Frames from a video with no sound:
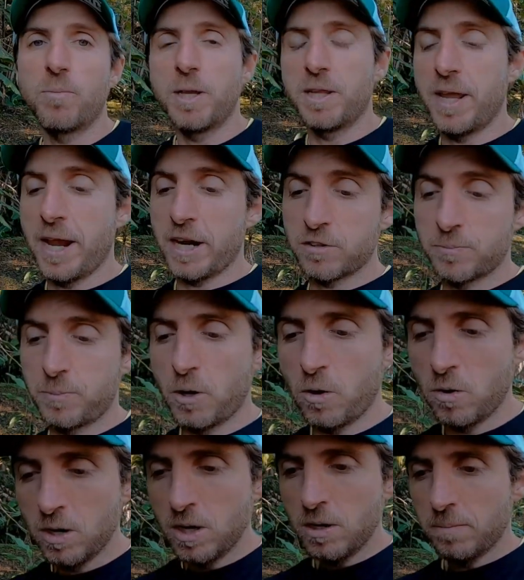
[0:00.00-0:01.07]
to be at the
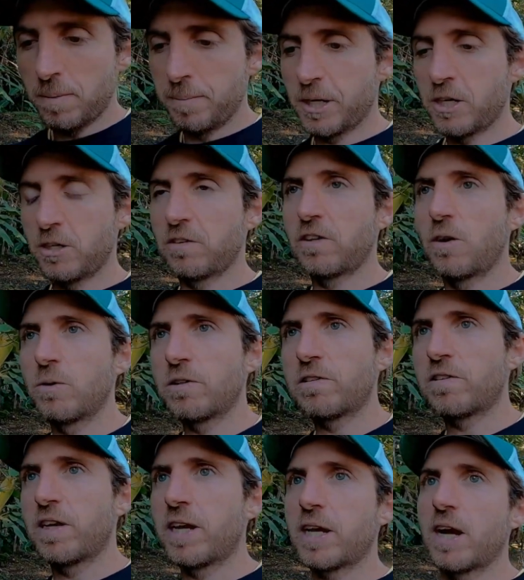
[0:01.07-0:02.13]
expo, but because I was
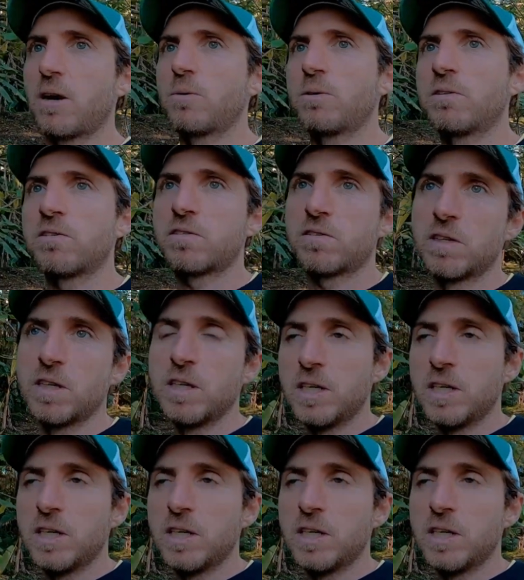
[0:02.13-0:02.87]
sick, I wasn't